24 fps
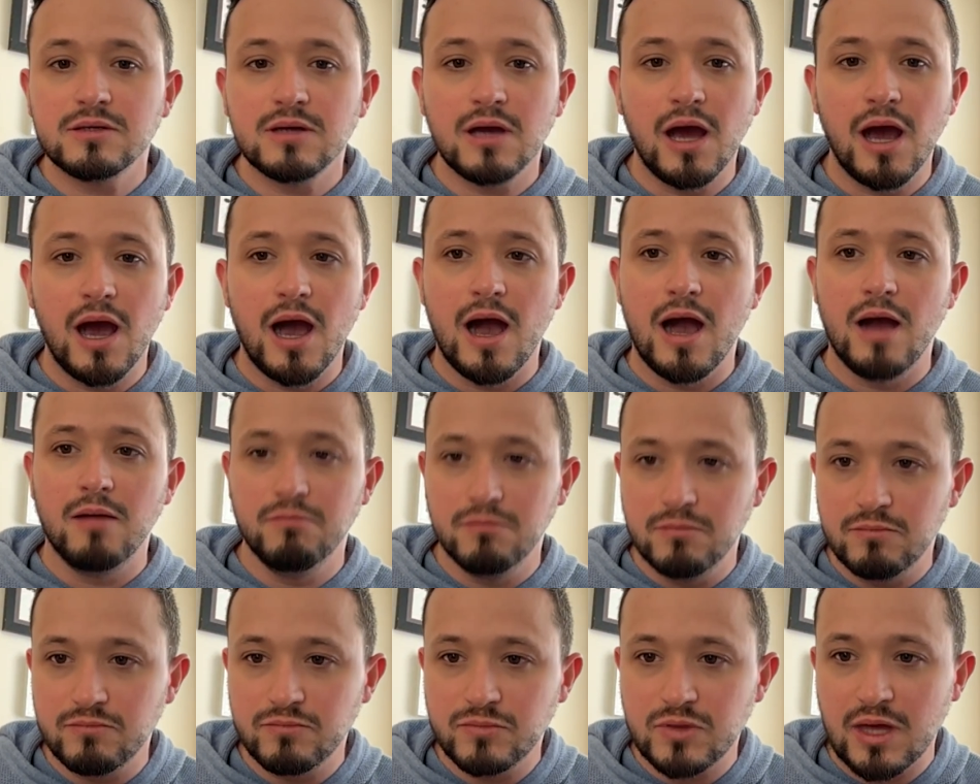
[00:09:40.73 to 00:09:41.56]

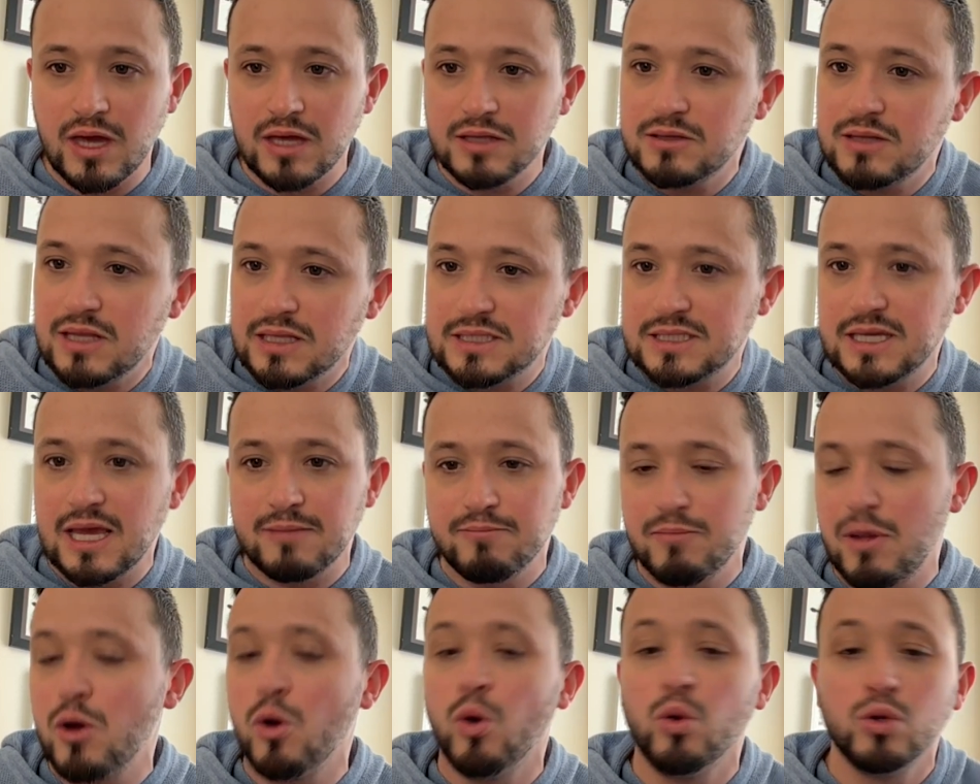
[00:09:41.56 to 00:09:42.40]
That's
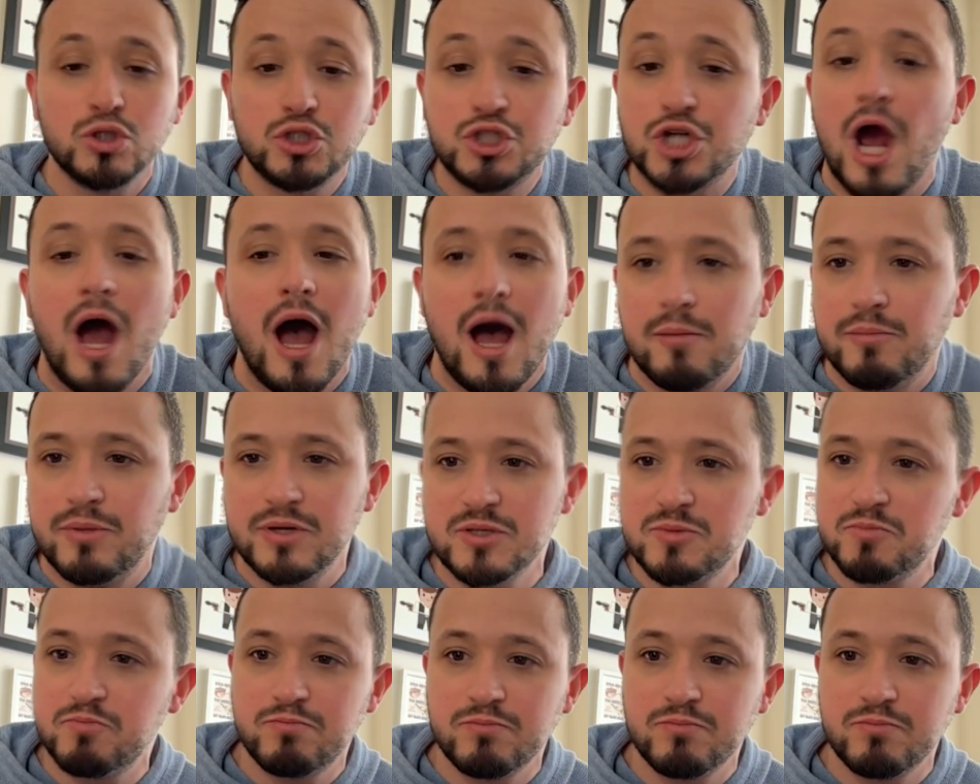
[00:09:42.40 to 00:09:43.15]
like my whole job